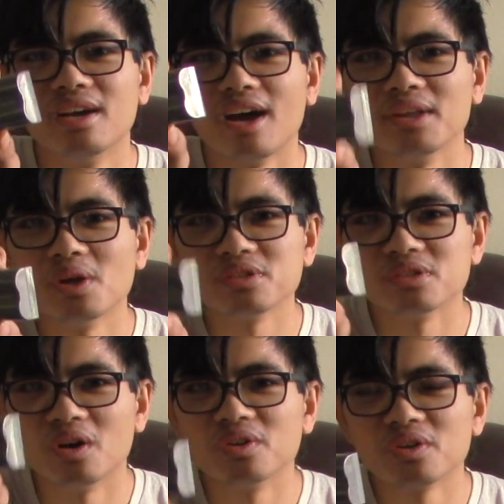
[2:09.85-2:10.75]
I know it's
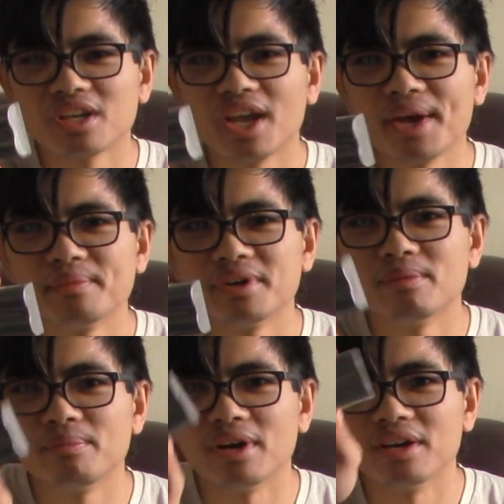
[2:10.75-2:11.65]
an older
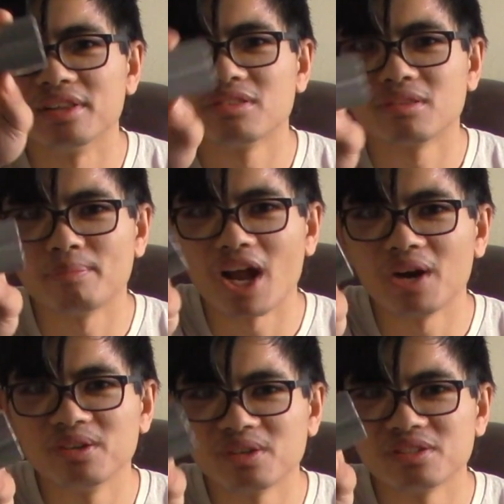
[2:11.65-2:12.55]
camera, but the
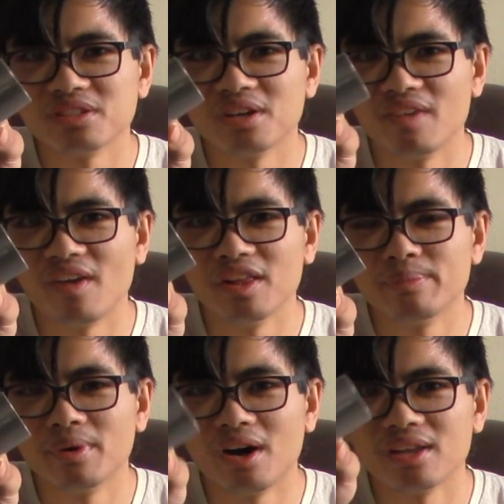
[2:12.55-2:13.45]
batteries are still
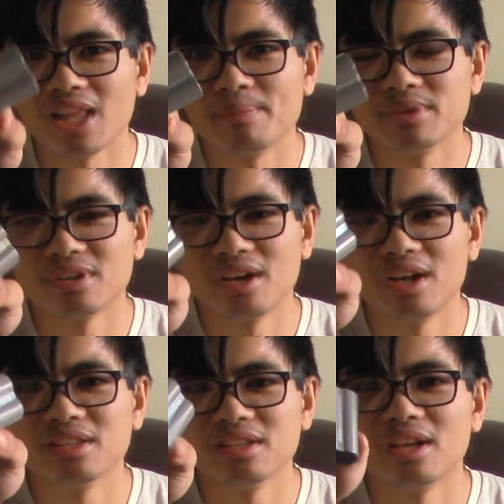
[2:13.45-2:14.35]
available on
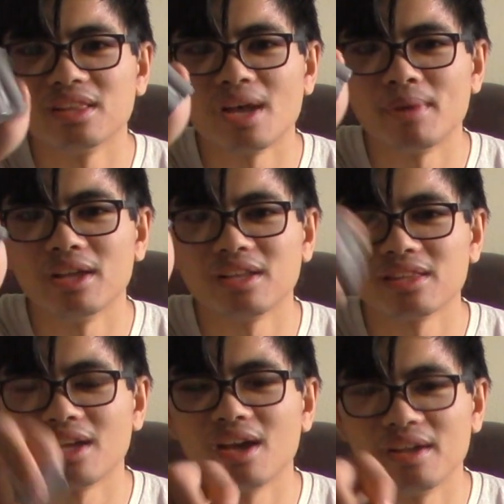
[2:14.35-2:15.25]
Amazon, and I might link
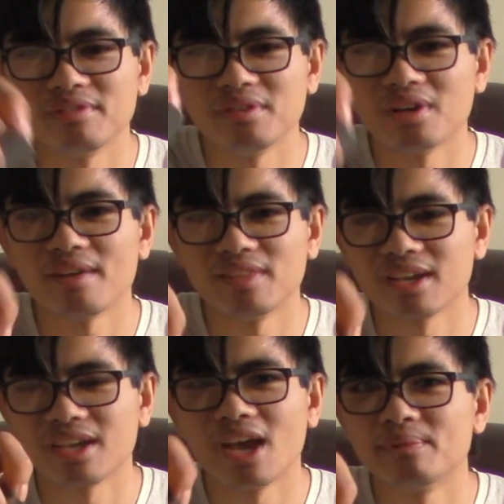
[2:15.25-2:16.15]
that if you have
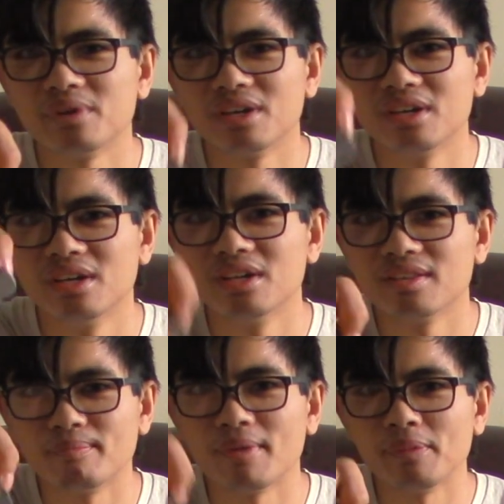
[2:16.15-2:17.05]
that camera.
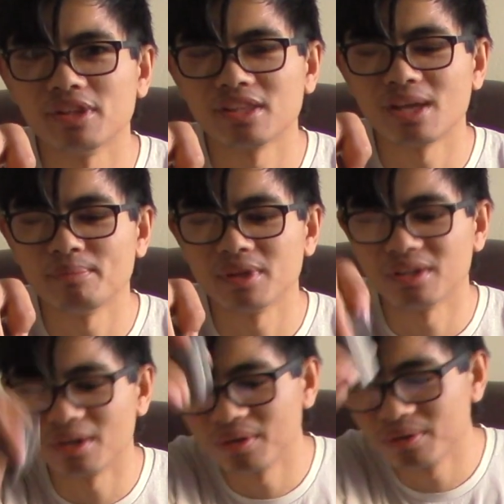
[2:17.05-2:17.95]
Maybe link that
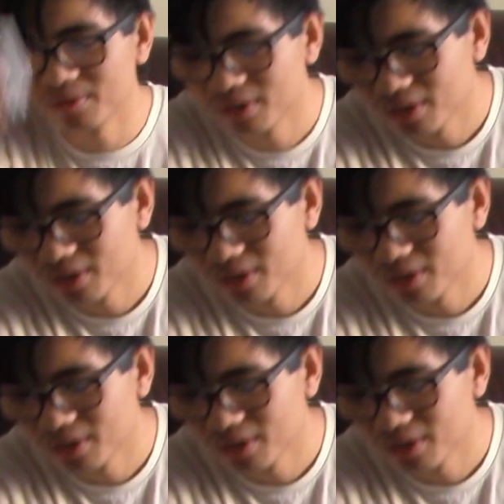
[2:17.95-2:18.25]
below.